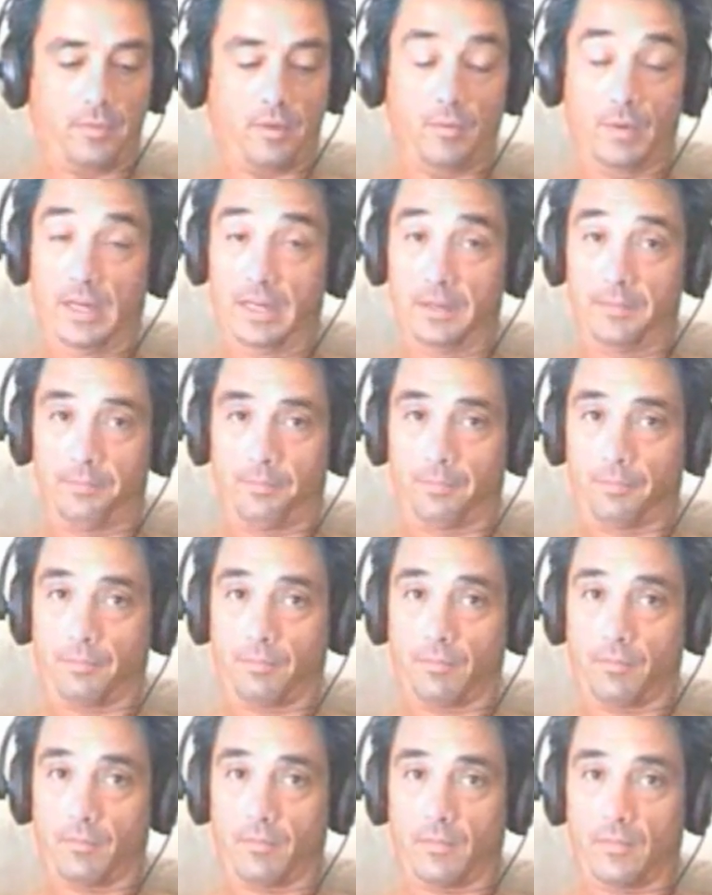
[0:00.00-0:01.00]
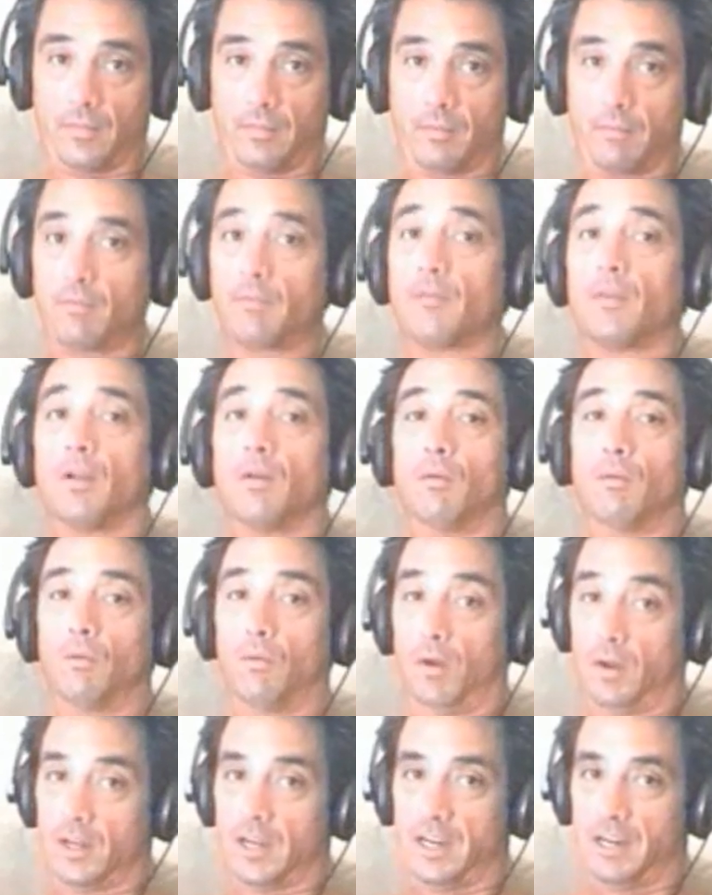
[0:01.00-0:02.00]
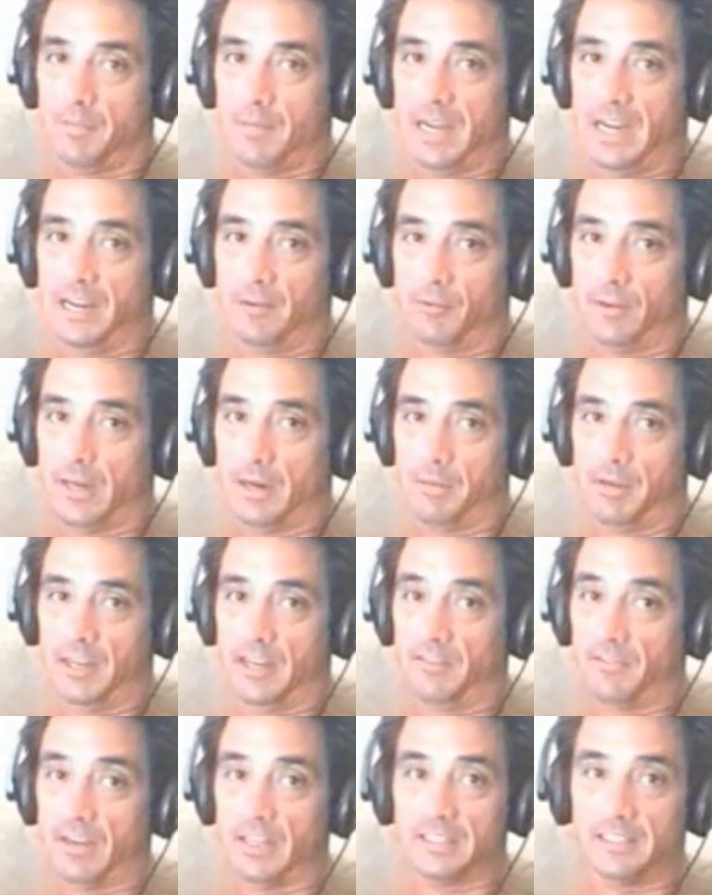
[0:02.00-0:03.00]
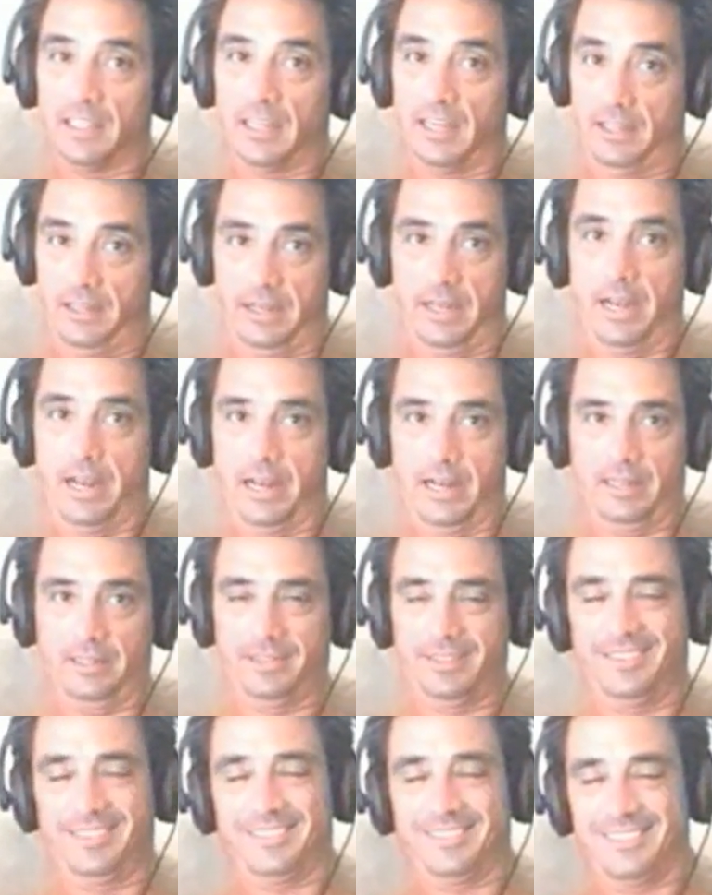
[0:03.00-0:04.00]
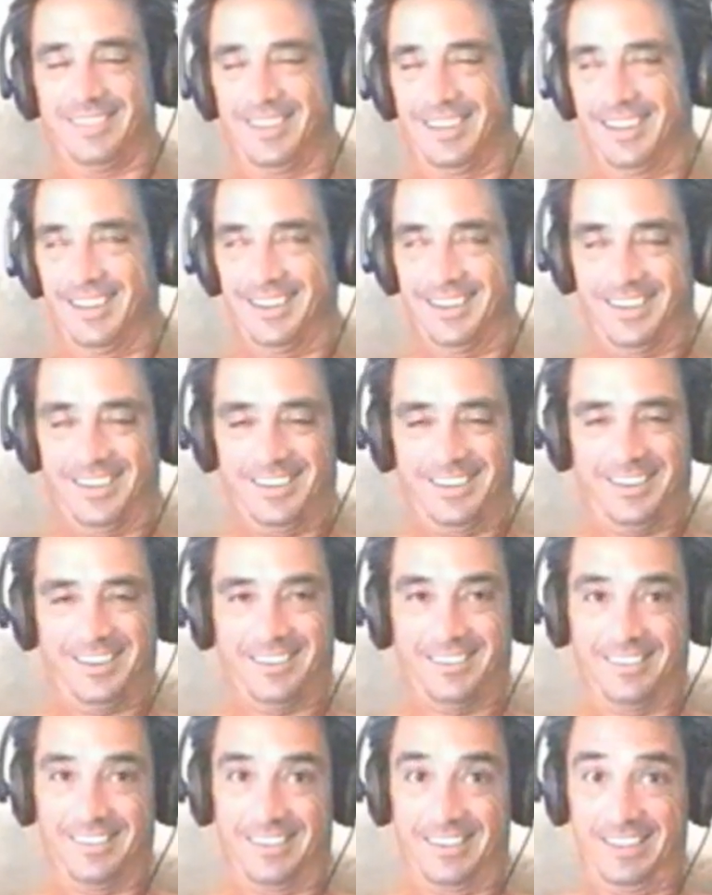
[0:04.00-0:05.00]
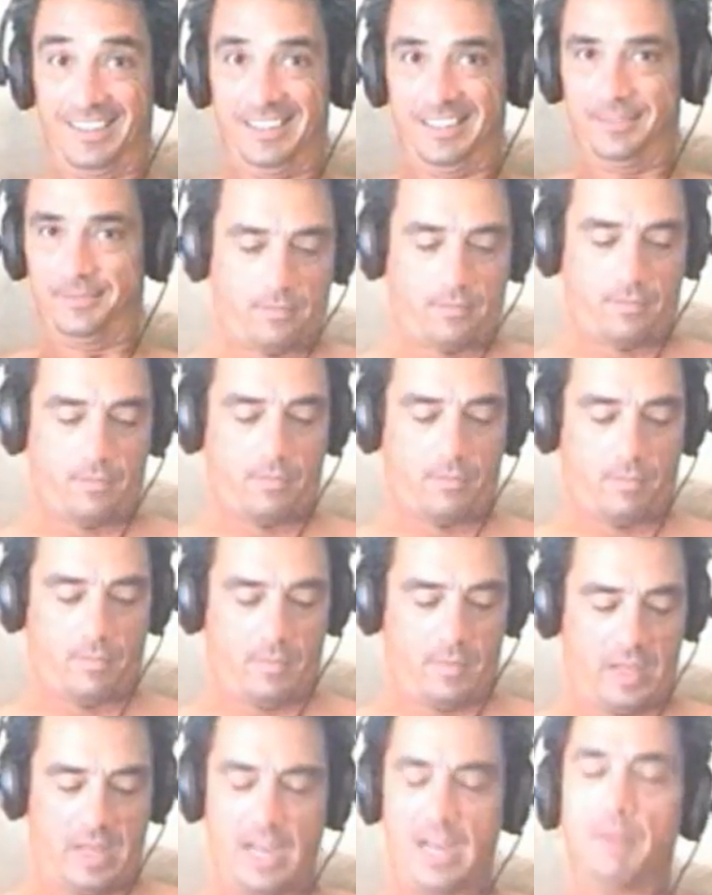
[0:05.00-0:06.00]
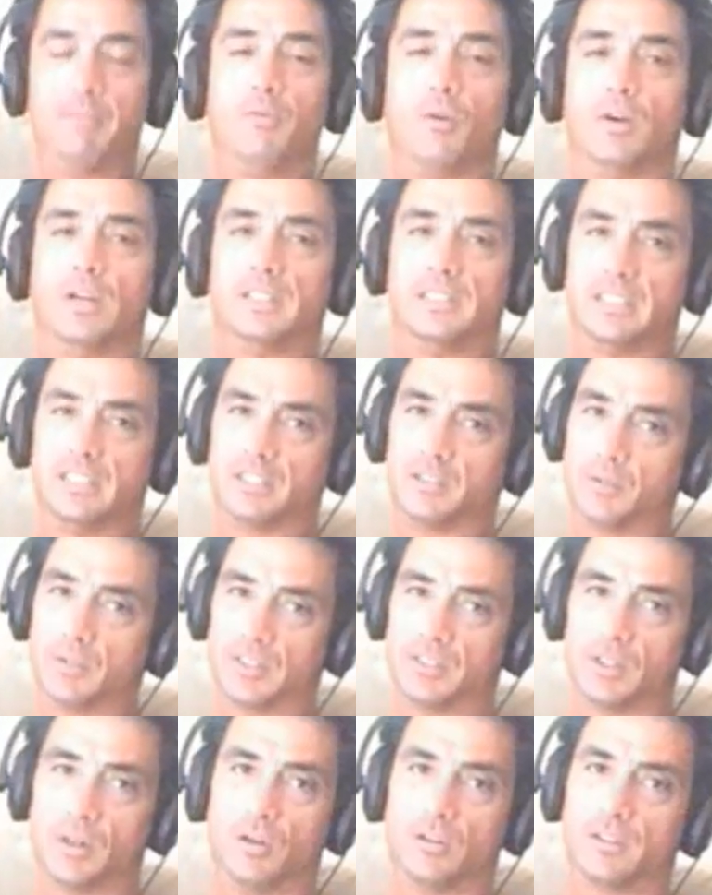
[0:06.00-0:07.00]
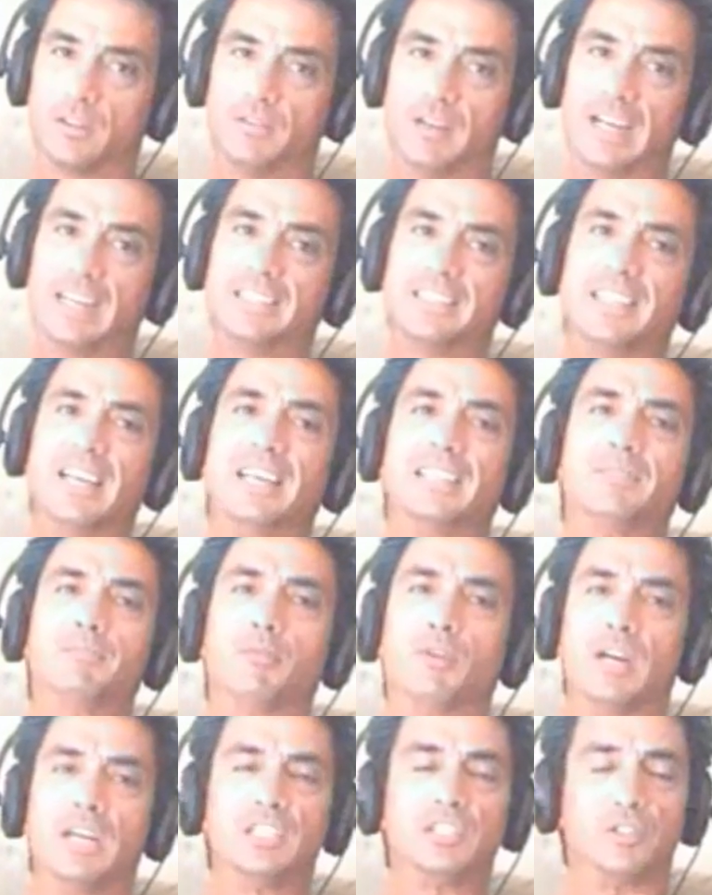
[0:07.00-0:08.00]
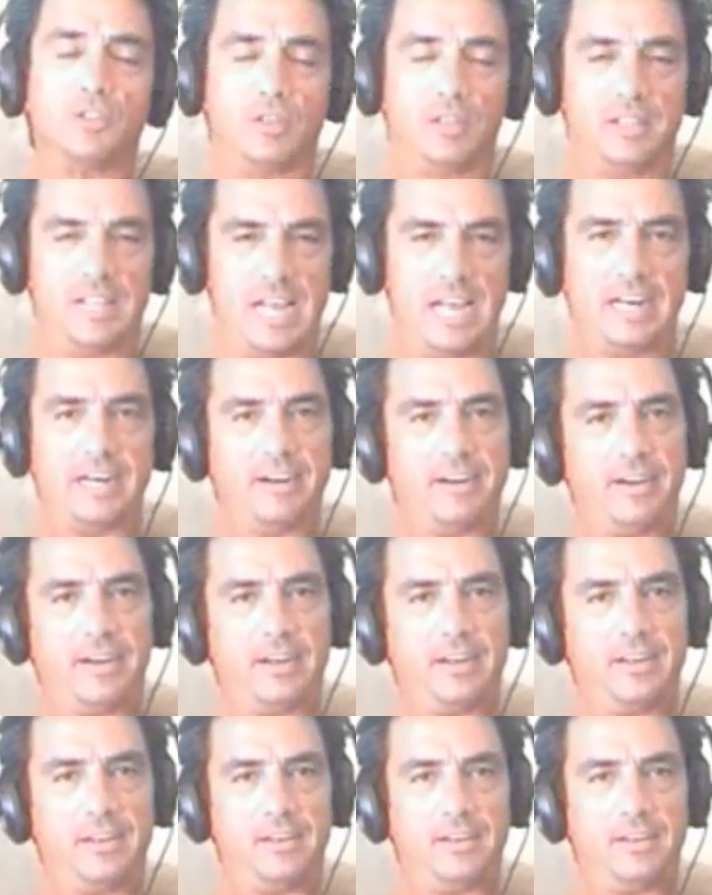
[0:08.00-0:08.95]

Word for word: Well, what kind of man would I be if I said yes? All right. Hemorrhoids is a result of excess pressure in that area.